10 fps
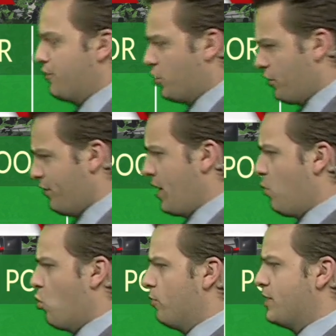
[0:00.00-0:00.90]
looking for that
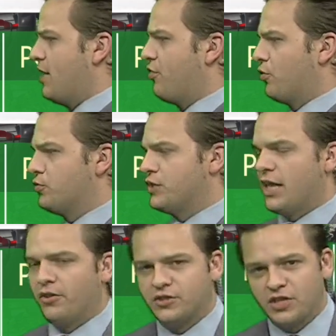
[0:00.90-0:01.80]
warm day, Thursday
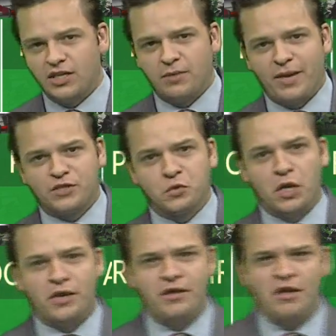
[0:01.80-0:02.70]
looks like the best
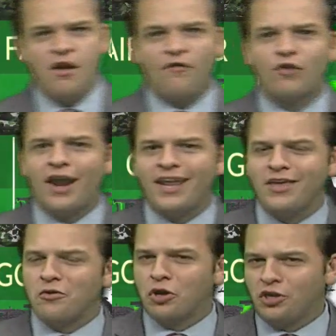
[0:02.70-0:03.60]
one. Friday,
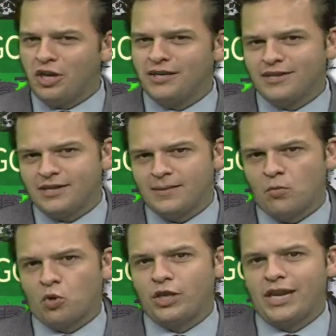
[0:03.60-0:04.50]
you could get it done in the
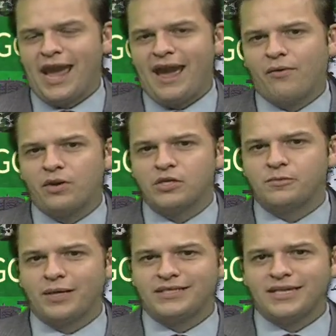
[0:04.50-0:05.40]
morning hours,
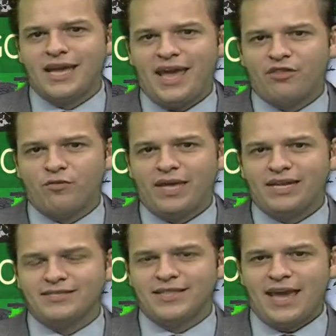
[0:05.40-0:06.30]
but uh, as we get
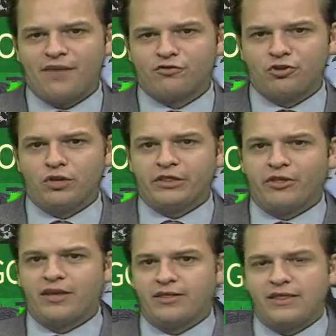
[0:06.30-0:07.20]
into the afternoon, it's
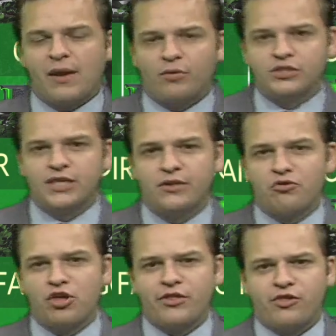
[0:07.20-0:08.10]
likely that we'll see those
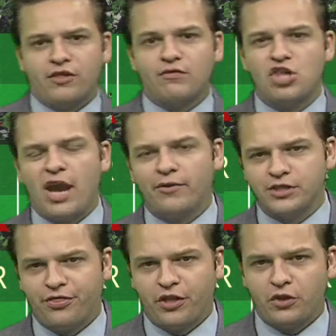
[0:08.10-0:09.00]
chances of showers
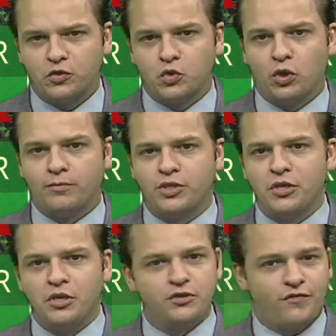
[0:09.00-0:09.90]
and thunderstorms.
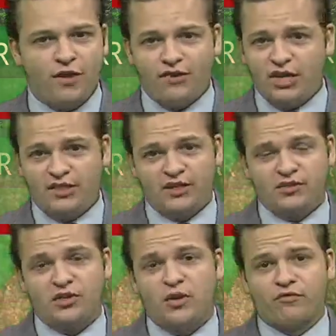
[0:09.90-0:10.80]
So if you have anything to
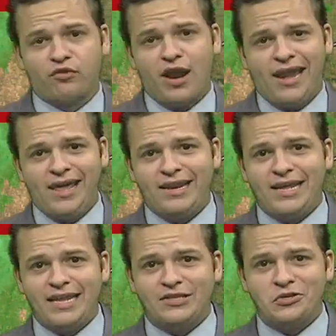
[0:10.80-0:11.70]
do on Friday and
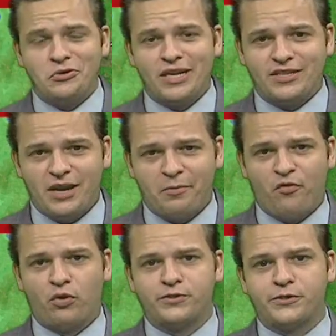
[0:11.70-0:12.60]
need to get it
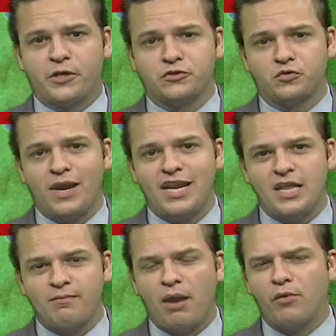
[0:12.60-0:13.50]
before it starts
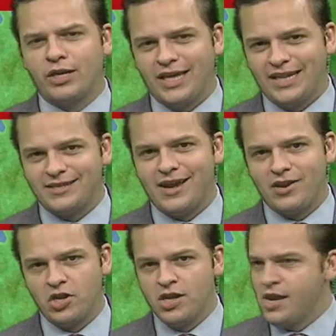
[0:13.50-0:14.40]
raining, might want to get it
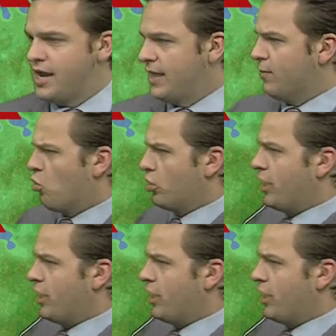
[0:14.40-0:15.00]
done in the morning